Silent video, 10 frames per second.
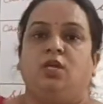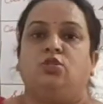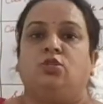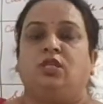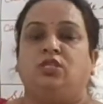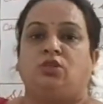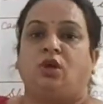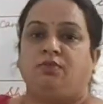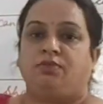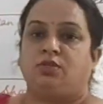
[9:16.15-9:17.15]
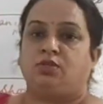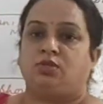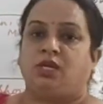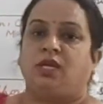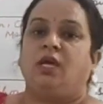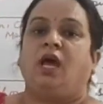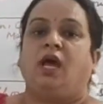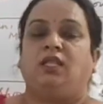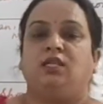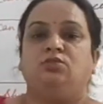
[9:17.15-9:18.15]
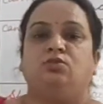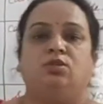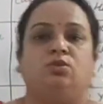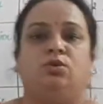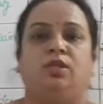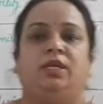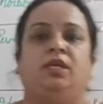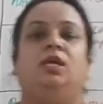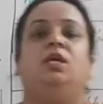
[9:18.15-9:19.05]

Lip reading: So that's all for today, and this was only